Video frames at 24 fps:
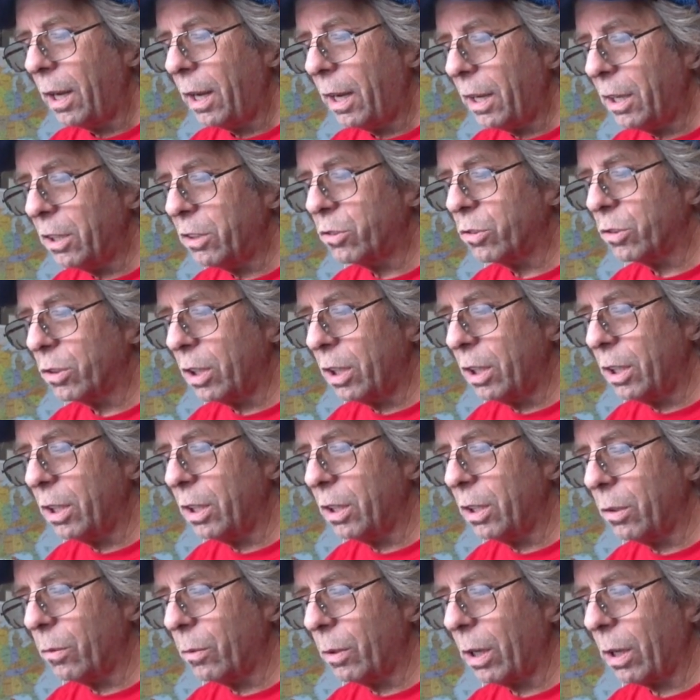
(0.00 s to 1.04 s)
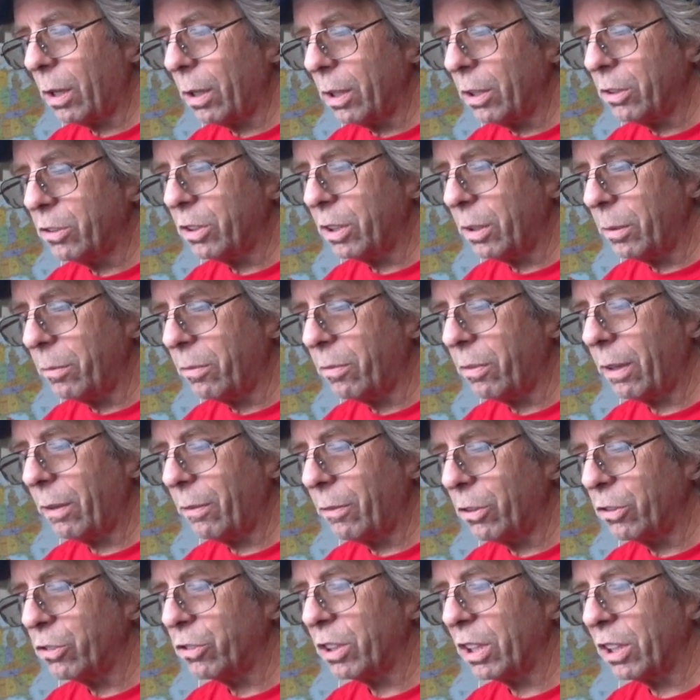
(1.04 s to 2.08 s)
is well, let's see,
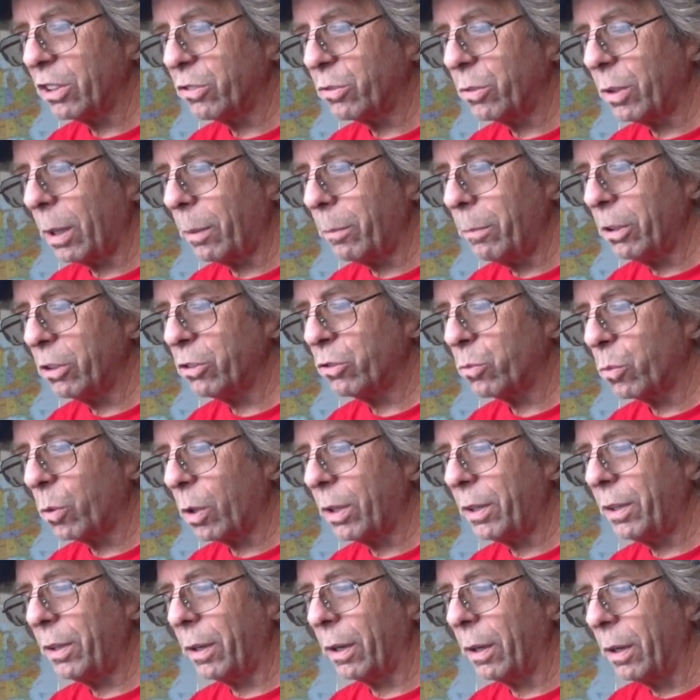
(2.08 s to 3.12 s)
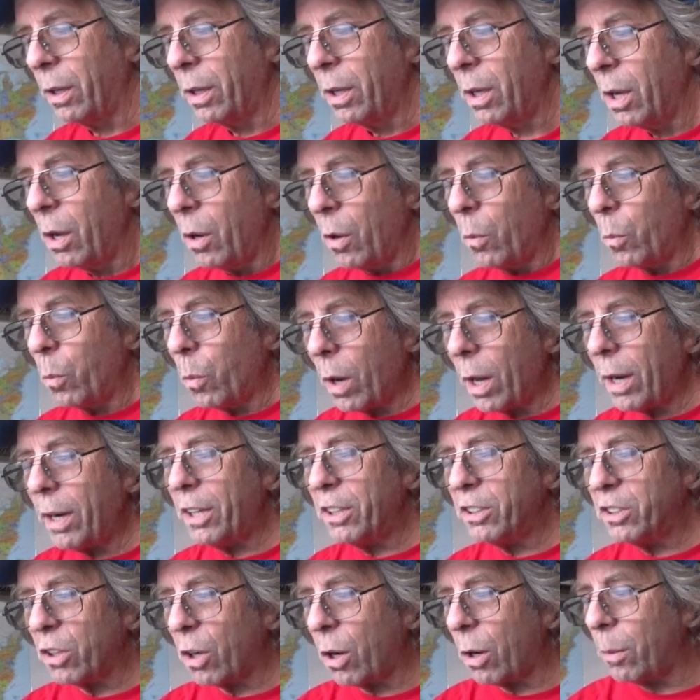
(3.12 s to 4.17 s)
favorite accessory. I missed one here. What
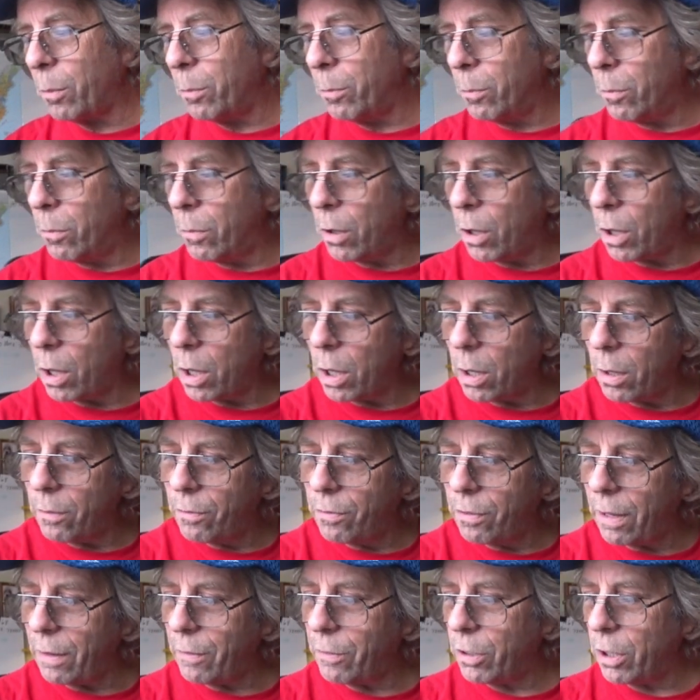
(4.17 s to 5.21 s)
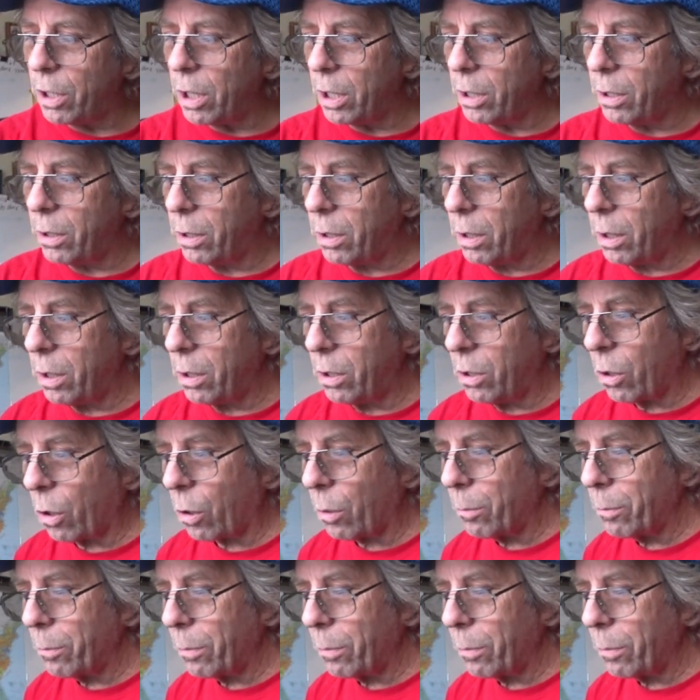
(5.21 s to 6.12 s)
is our favorite adult